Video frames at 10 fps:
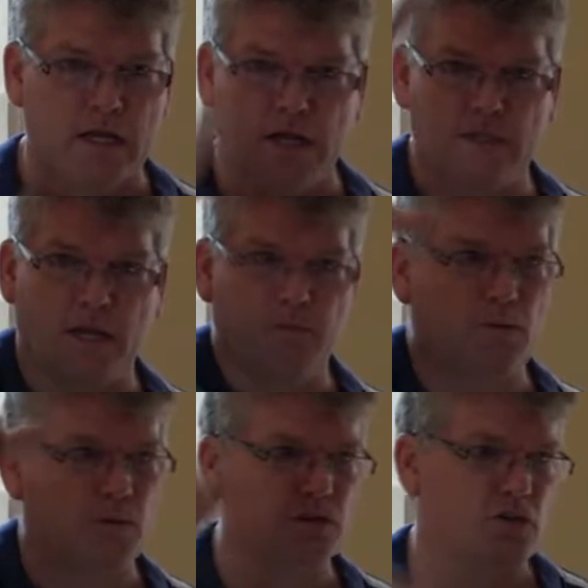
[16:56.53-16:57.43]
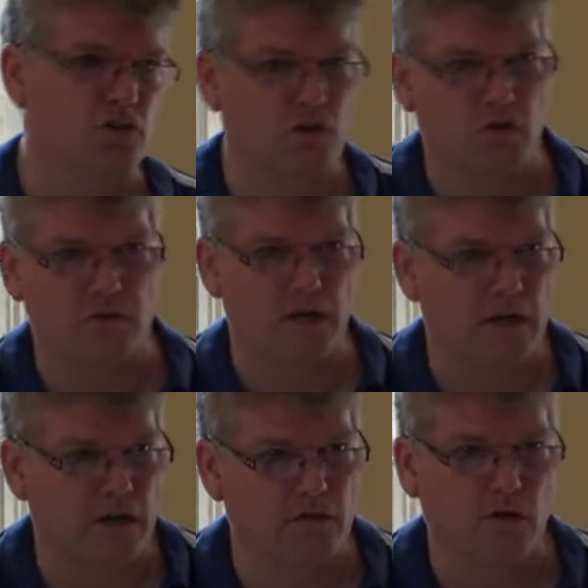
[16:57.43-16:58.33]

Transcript: contentment was just over the next